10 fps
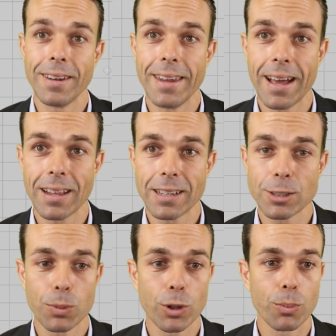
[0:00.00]
Now
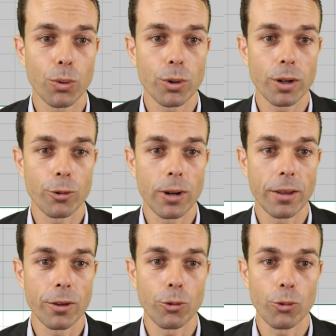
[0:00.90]
let's put a border
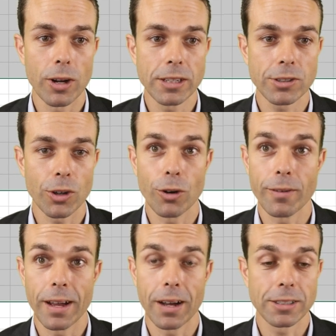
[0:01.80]
around the rest of
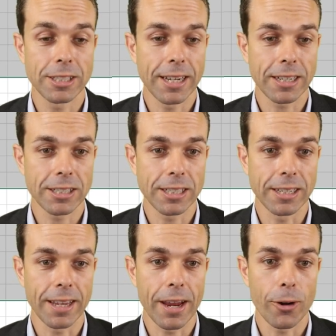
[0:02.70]
our check
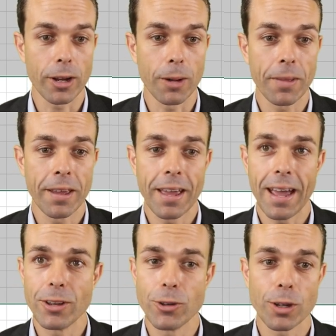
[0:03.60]
sheet area.
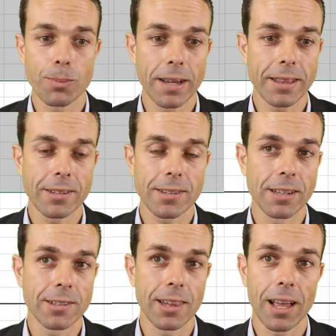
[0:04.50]
And you can make this
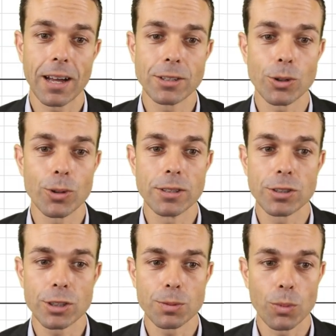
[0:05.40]
as large or as
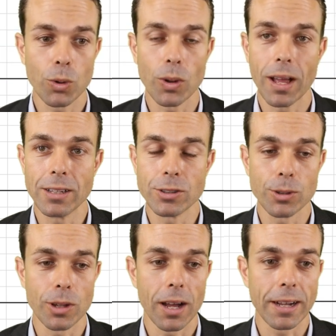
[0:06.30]
small as you
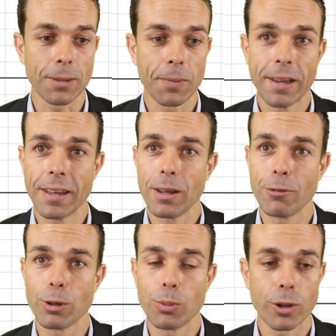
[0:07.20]
like.
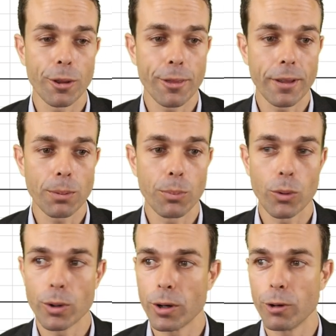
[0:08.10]
If we put a thick
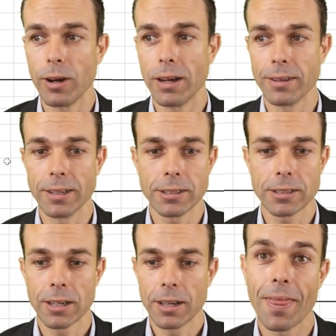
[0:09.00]
border around
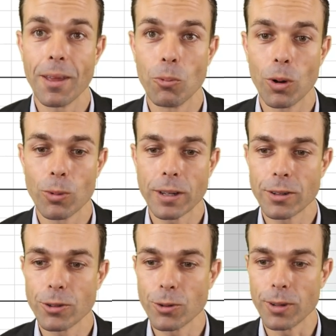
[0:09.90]
this, then what we
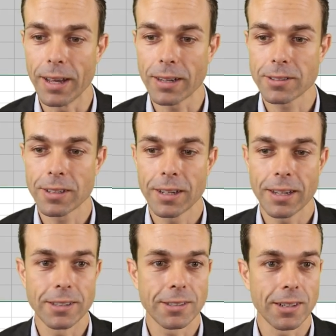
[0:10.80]
can do next
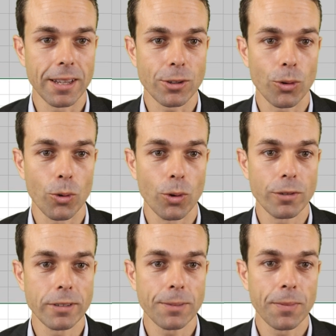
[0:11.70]
is select all
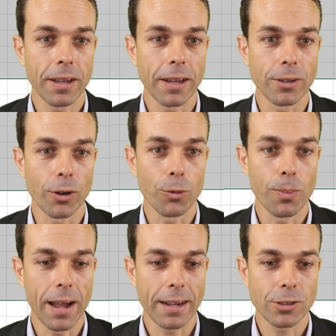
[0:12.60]
of it and go
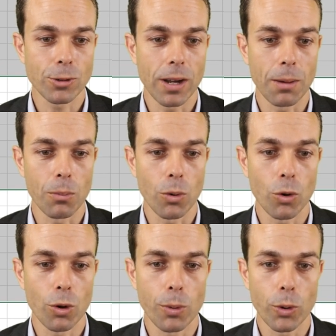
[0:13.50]
back to our
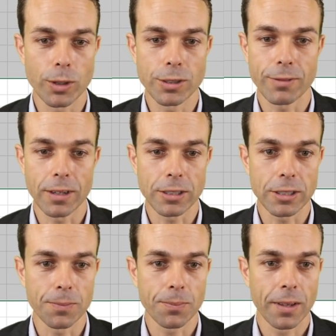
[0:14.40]
More Borders
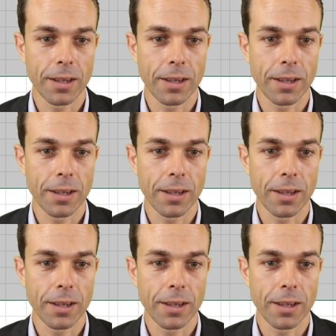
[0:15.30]
function